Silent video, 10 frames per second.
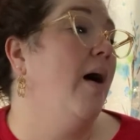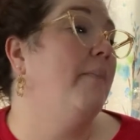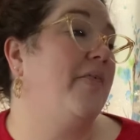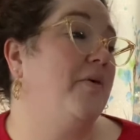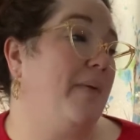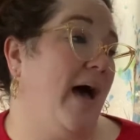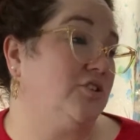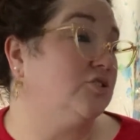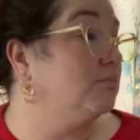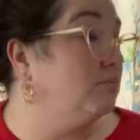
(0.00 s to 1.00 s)
by the
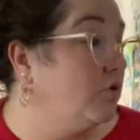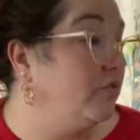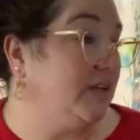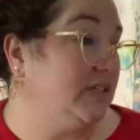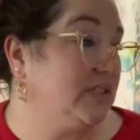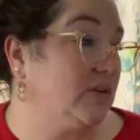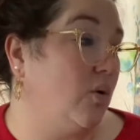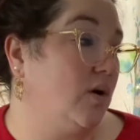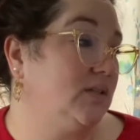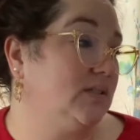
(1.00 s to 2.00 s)
badger's moving
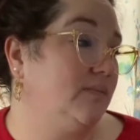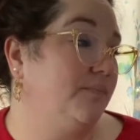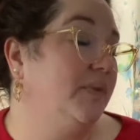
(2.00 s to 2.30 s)
discourse.